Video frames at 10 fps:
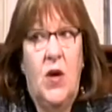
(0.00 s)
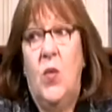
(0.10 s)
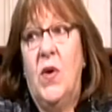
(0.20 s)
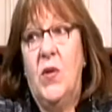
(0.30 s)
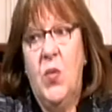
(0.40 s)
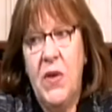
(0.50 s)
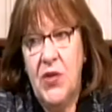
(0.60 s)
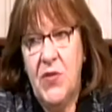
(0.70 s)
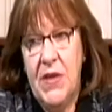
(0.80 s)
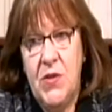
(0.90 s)
What we're
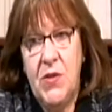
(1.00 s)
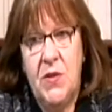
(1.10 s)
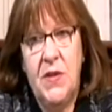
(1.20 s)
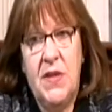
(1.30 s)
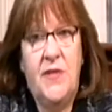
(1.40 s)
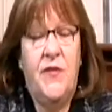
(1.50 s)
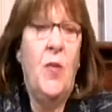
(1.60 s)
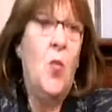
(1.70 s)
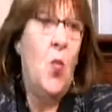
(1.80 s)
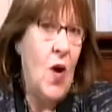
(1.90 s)
trying to do is
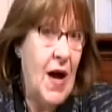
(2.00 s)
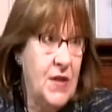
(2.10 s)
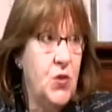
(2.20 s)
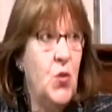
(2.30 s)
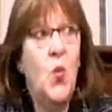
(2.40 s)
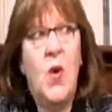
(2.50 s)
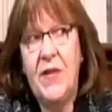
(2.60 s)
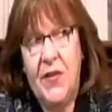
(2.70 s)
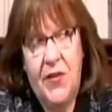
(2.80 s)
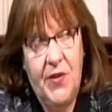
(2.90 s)
from 1 to
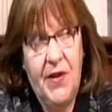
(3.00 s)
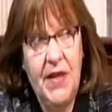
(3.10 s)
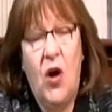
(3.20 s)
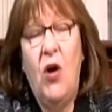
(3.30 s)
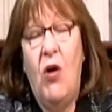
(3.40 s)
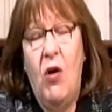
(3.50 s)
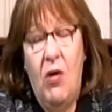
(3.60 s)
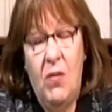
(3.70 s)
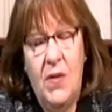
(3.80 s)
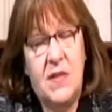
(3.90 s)
1:30,
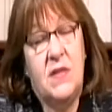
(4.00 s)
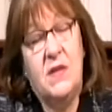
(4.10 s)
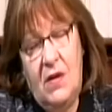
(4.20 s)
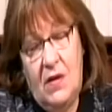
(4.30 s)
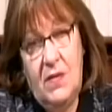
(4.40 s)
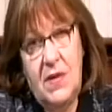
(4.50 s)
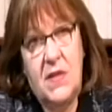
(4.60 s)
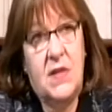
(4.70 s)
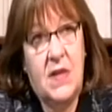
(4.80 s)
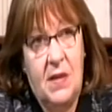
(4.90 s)
always
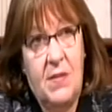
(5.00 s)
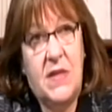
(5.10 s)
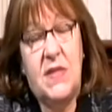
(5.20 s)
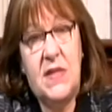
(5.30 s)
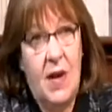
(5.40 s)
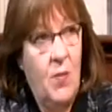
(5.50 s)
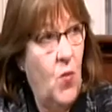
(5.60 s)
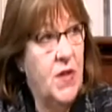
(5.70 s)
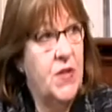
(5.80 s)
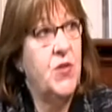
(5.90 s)
is coming
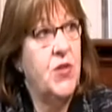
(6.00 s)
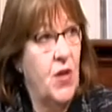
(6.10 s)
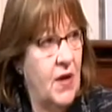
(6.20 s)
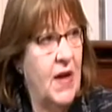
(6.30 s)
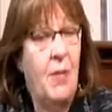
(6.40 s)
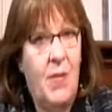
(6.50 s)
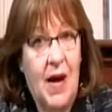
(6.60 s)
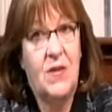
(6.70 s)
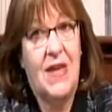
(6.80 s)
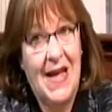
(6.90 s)
someone to talk
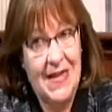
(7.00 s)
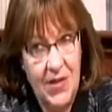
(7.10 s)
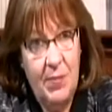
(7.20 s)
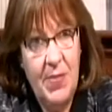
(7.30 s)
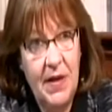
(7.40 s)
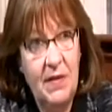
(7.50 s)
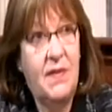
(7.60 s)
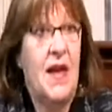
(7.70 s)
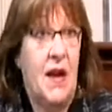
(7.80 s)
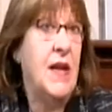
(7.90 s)
about a topic
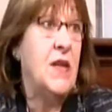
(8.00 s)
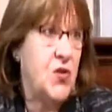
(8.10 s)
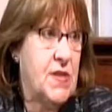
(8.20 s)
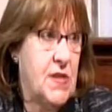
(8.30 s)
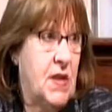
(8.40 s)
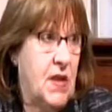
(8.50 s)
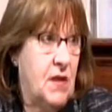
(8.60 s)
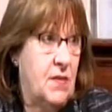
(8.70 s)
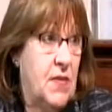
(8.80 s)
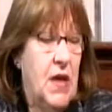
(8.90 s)
they are interested
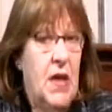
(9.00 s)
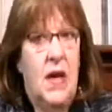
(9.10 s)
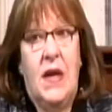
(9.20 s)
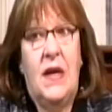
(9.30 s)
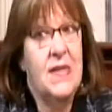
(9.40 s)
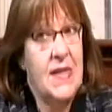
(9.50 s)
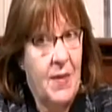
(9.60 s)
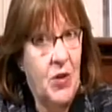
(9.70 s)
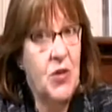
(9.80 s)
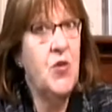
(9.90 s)
in.
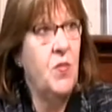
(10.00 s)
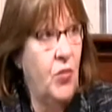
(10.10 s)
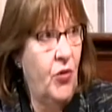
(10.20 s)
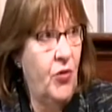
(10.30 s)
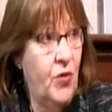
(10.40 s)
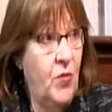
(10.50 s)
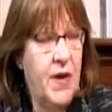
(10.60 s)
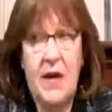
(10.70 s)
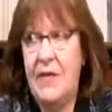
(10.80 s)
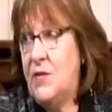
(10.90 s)
Example, tomorrow we
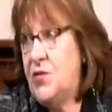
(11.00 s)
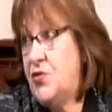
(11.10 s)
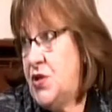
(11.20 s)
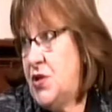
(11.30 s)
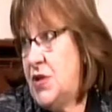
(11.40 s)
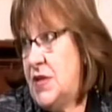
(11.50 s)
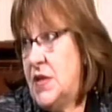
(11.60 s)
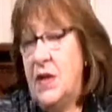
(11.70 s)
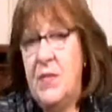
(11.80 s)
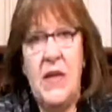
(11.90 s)
have a nutritionist
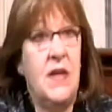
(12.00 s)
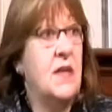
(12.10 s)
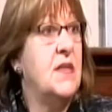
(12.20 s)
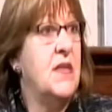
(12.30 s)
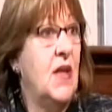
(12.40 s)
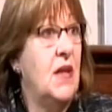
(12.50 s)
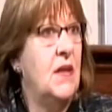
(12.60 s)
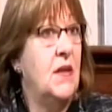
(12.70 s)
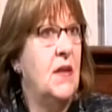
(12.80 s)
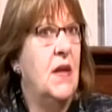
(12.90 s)
coming and
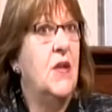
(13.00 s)
tell